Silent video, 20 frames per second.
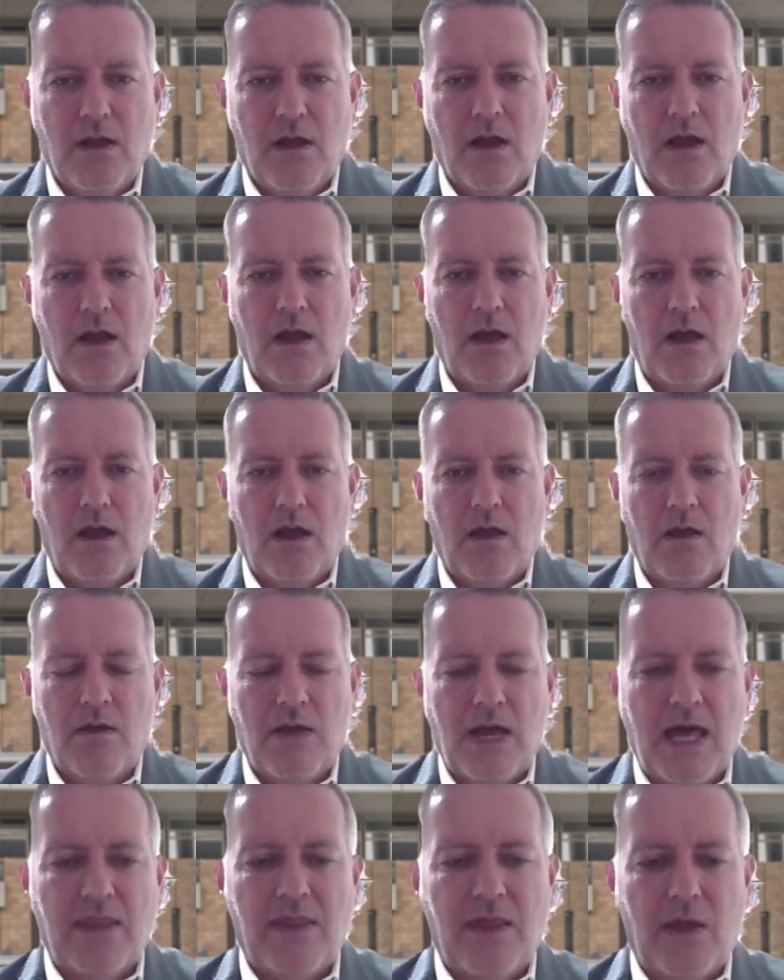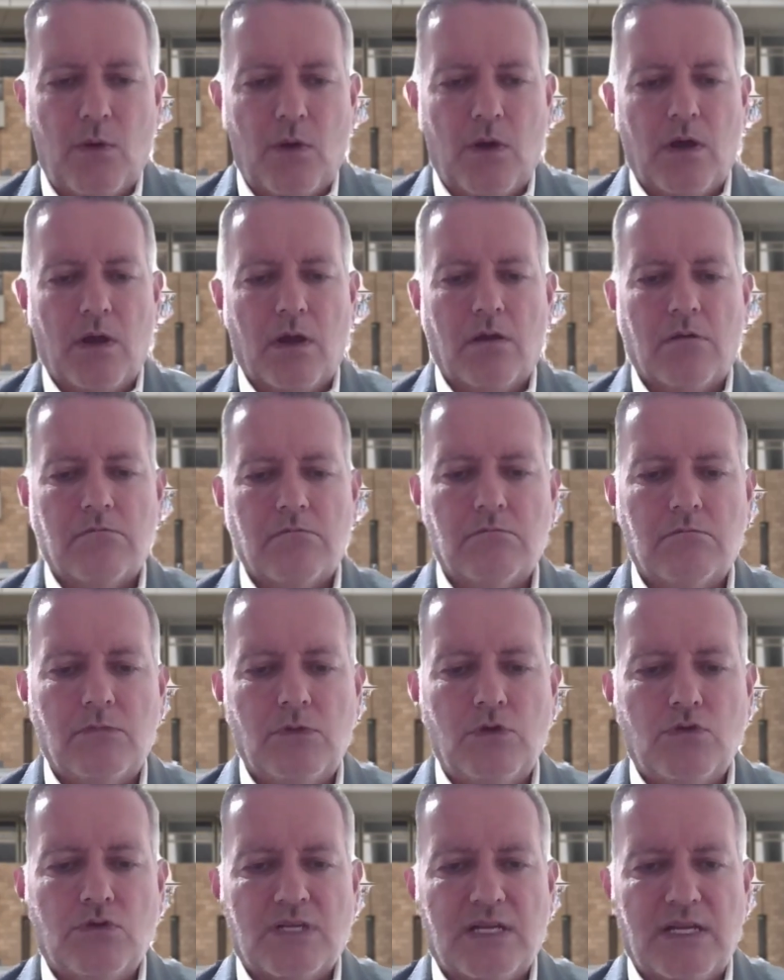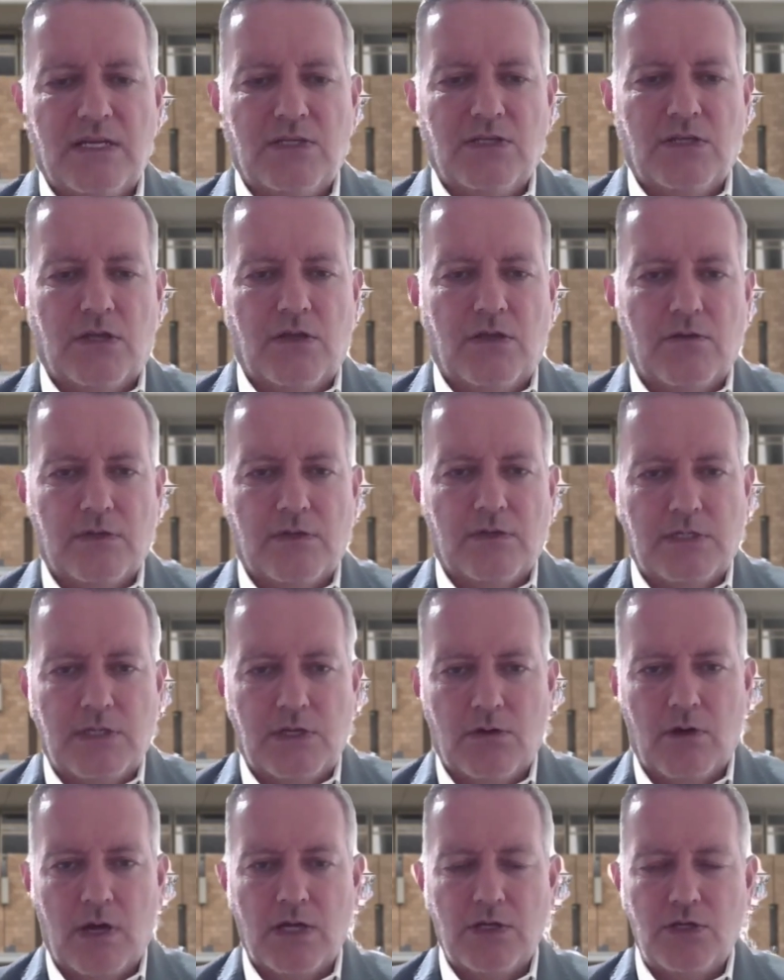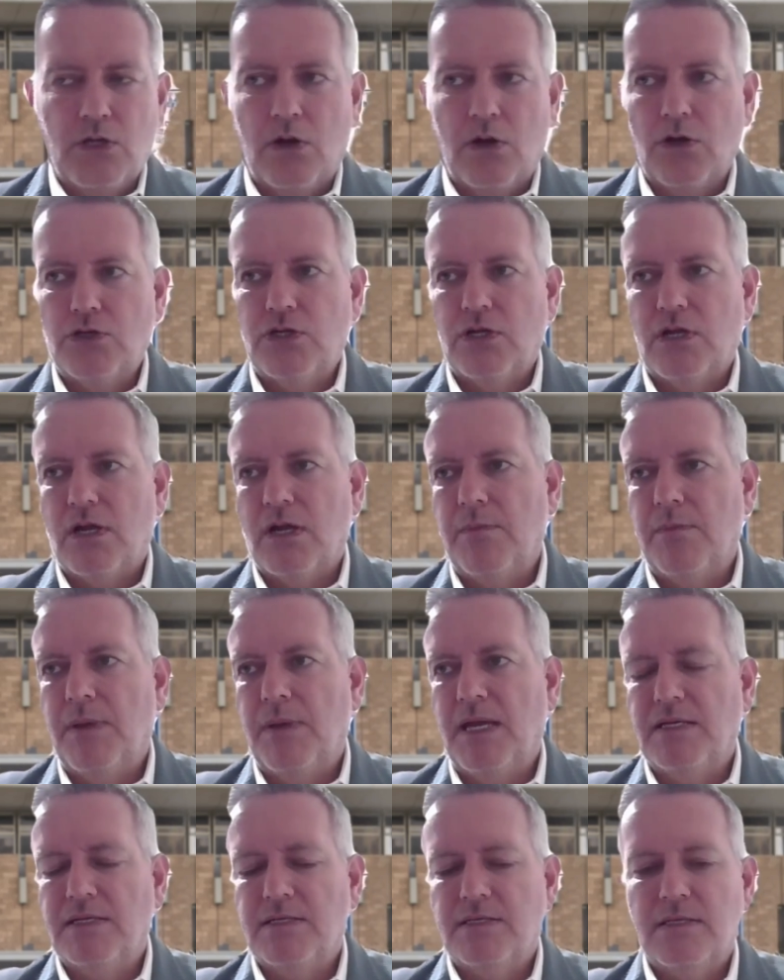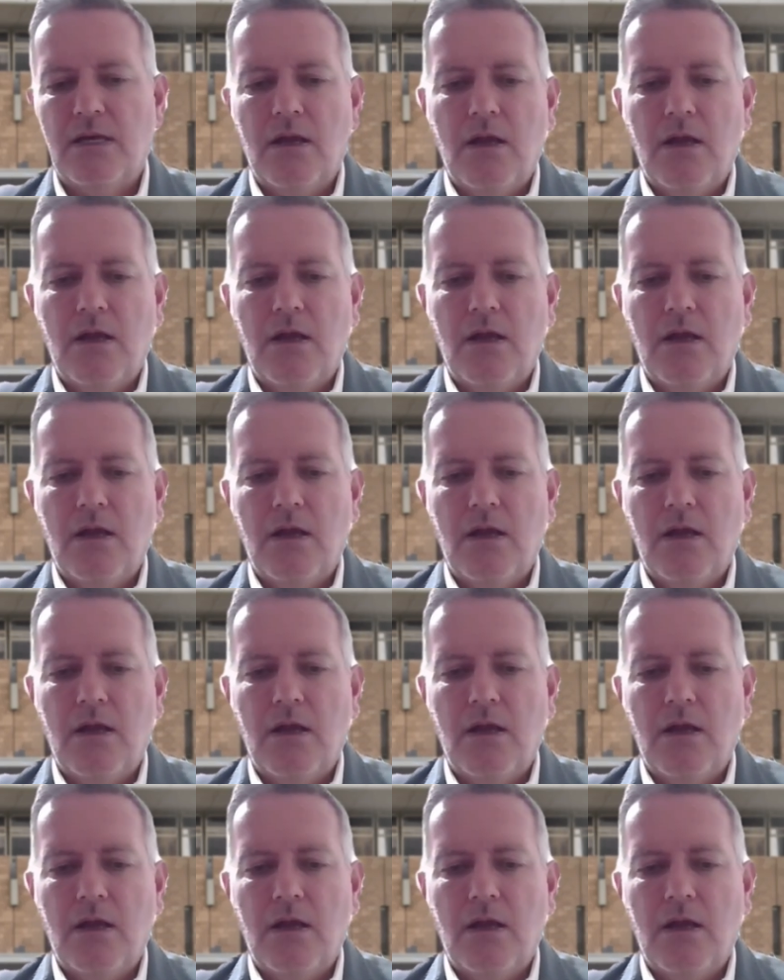and they were usually security or ideologically based.